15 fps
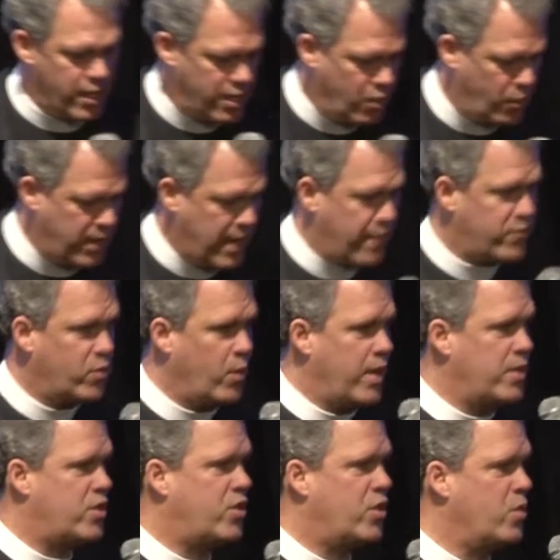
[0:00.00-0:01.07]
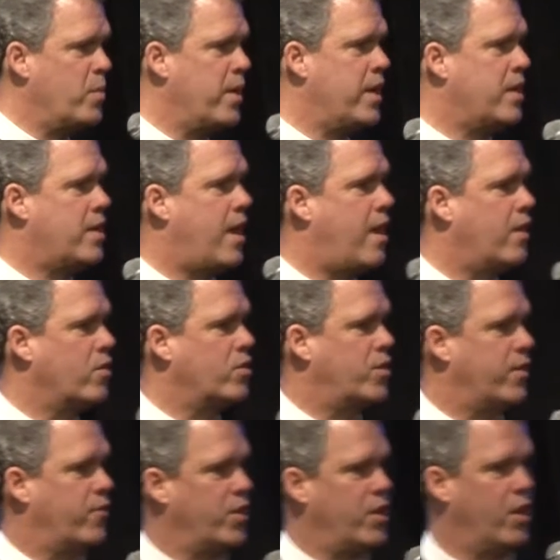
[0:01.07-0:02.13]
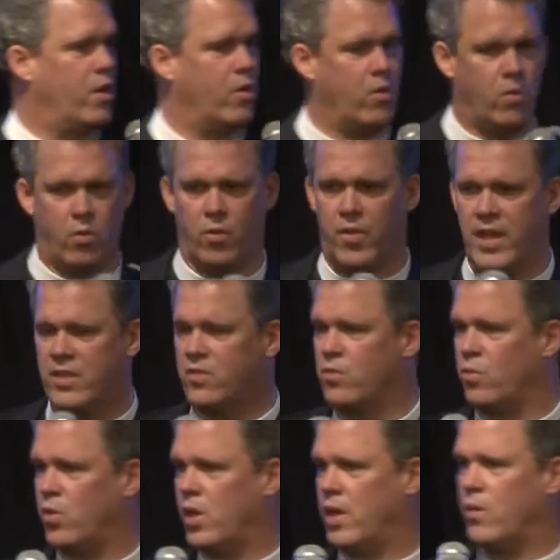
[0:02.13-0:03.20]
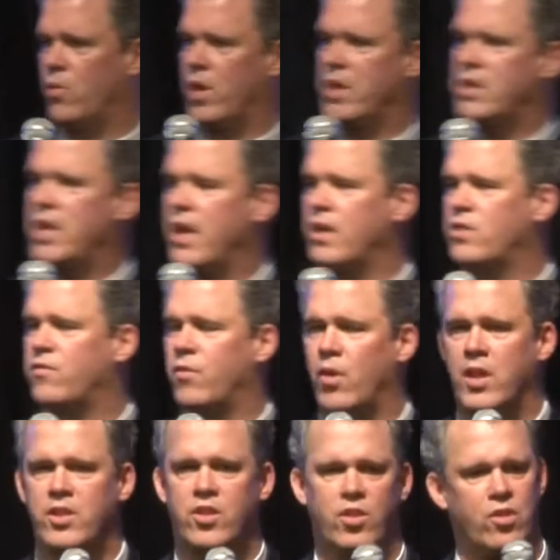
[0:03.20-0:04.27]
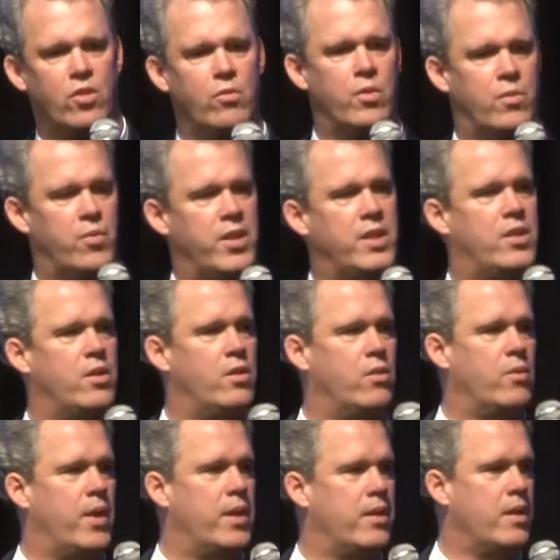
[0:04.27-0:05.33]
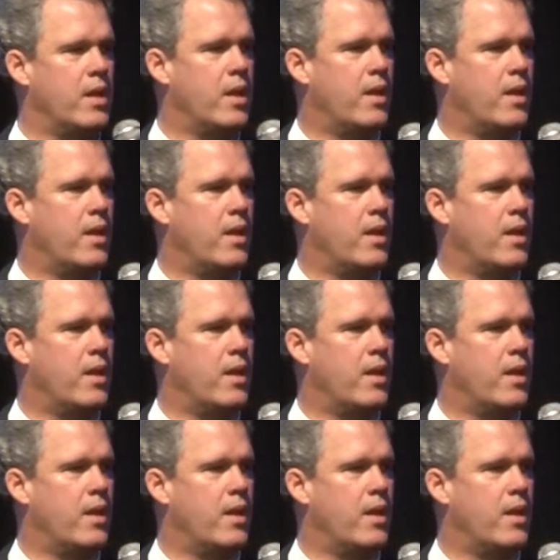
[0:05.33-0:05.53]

we have to raise $2 million every year, or that's really what it takes for us to do what we do, and